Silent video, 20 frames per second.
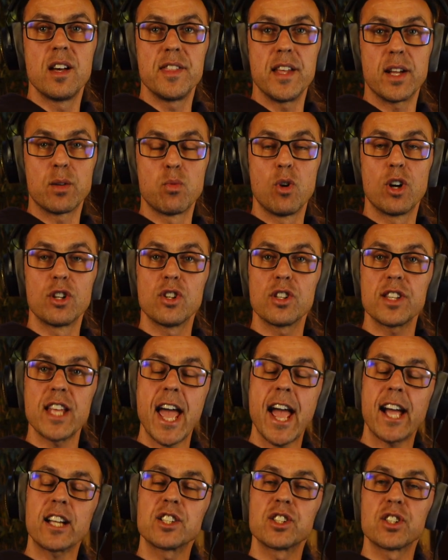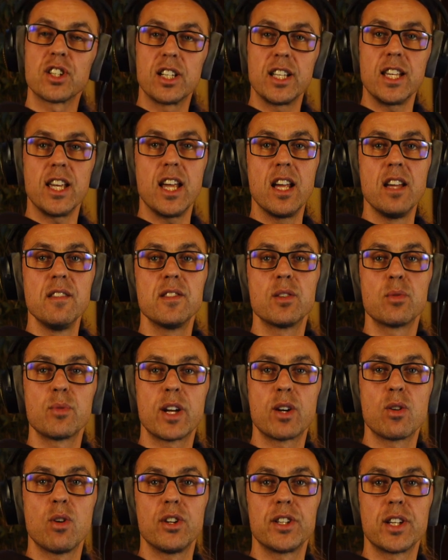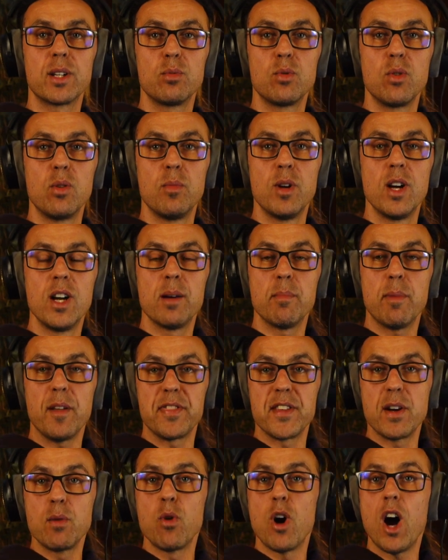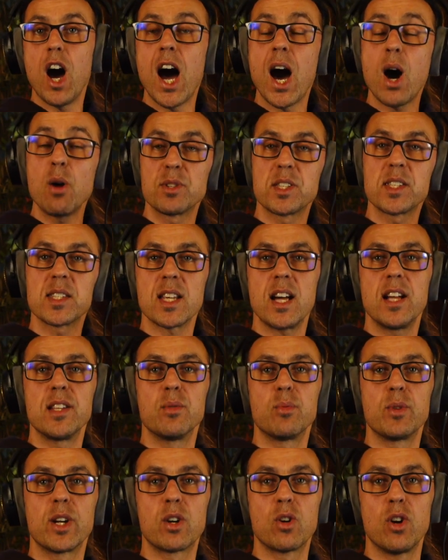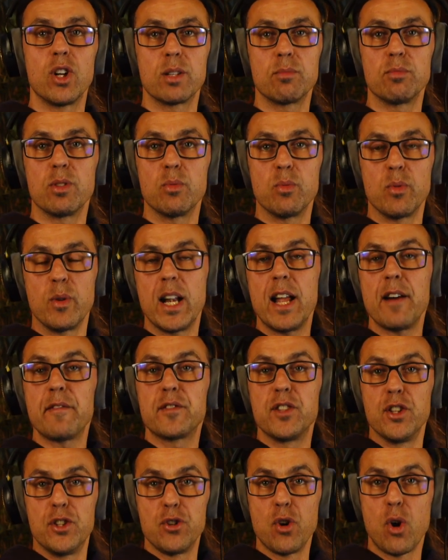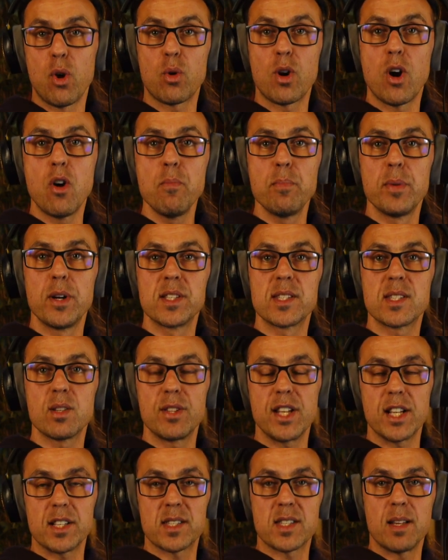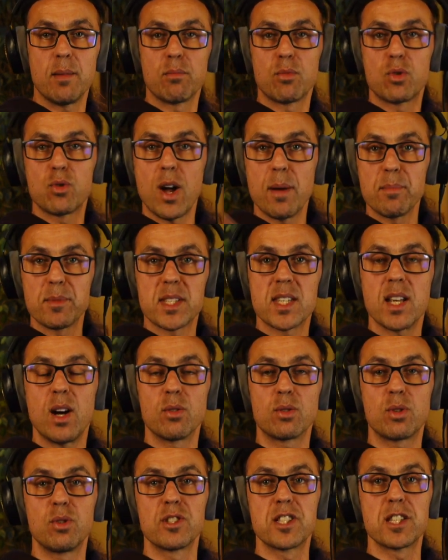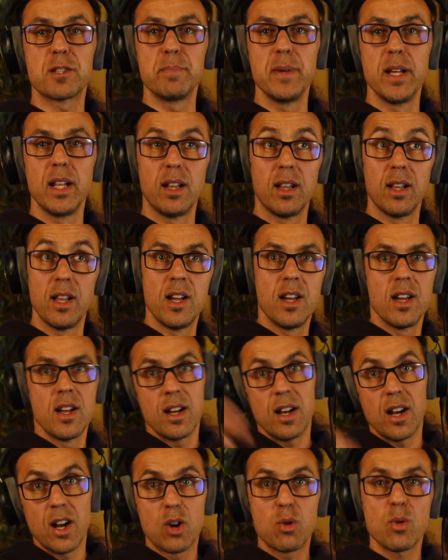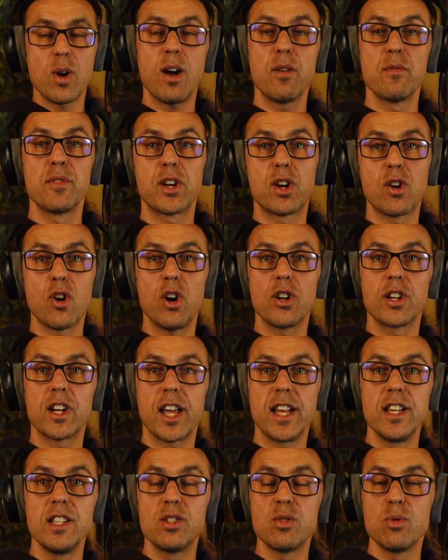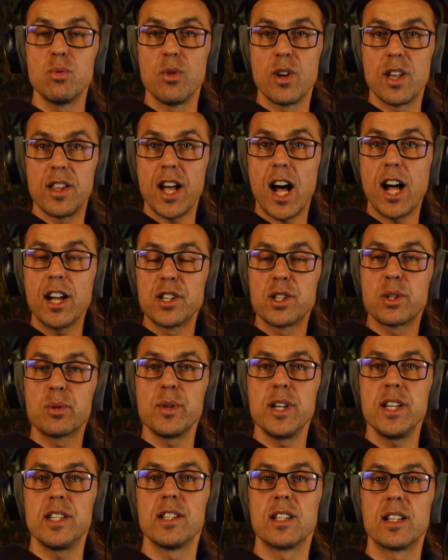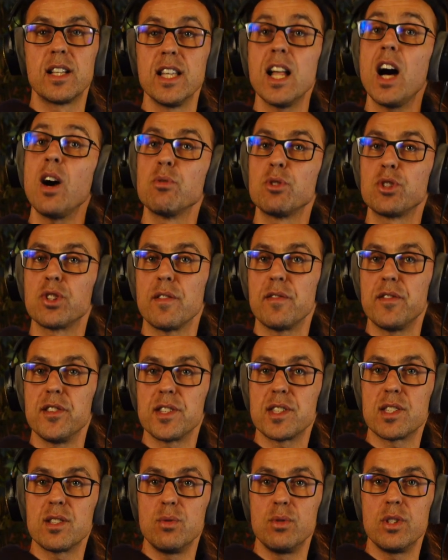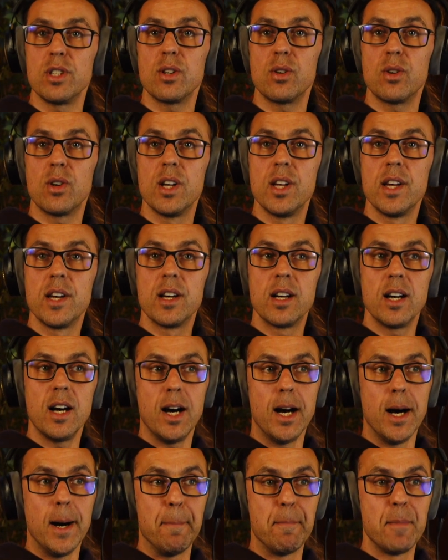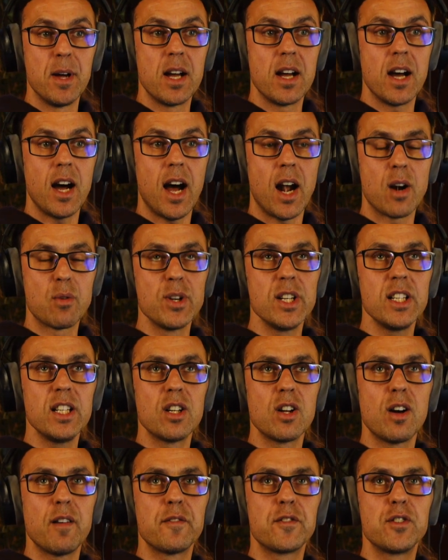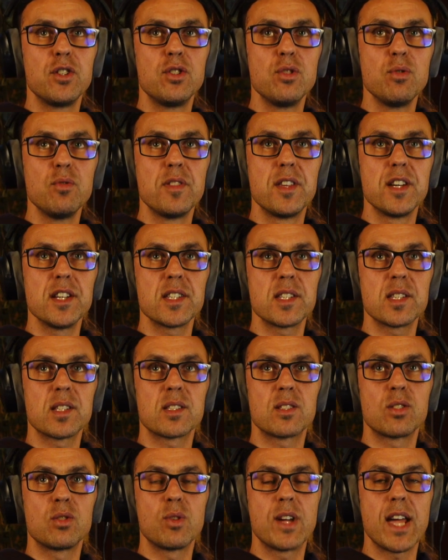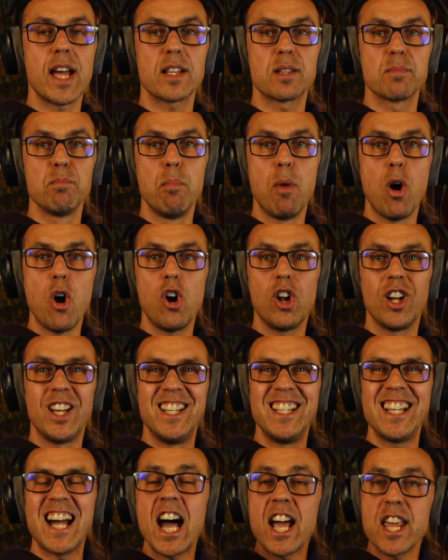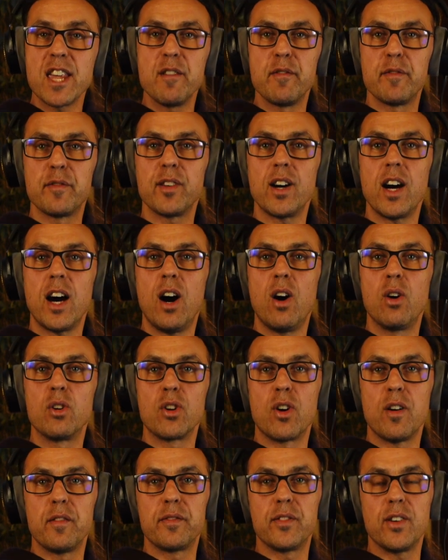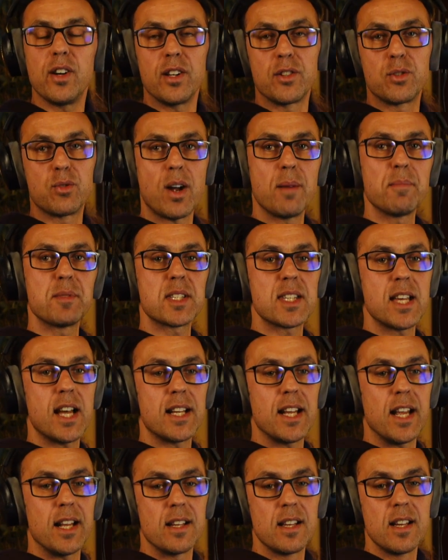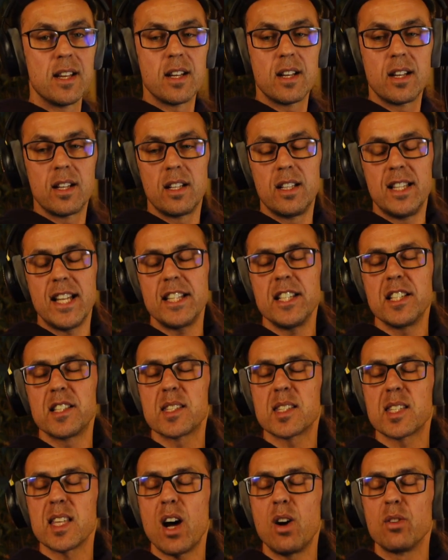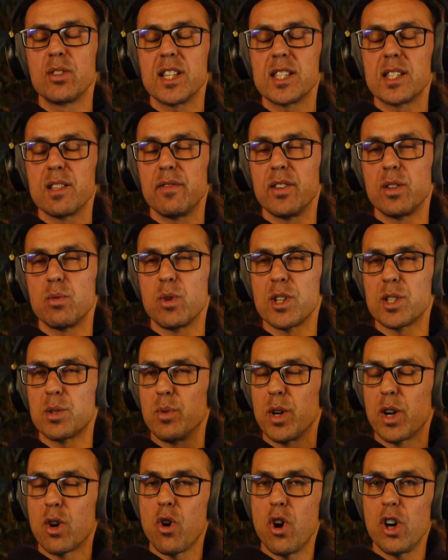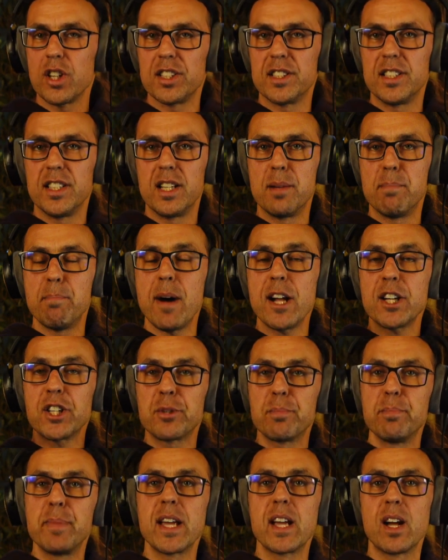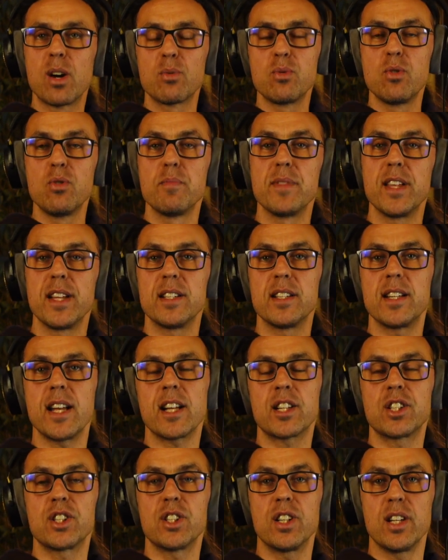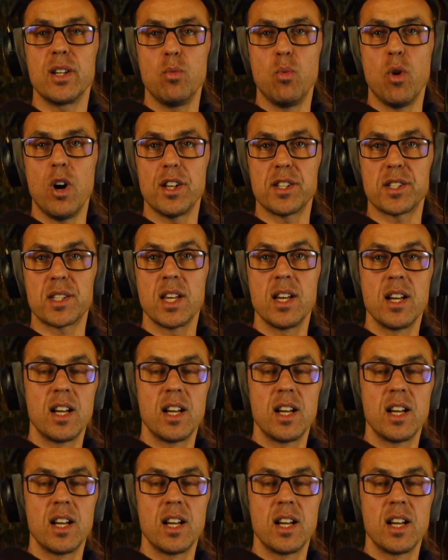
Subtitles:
that were not actually in the recording room, but they were outside the recording room. We left the door open so that some drum sound could spill around the corner into an untreated lounge of the studio. I really love to do this to get more live out of a drum set and let it sound as if it was recorded in a much bigger room than it actually was.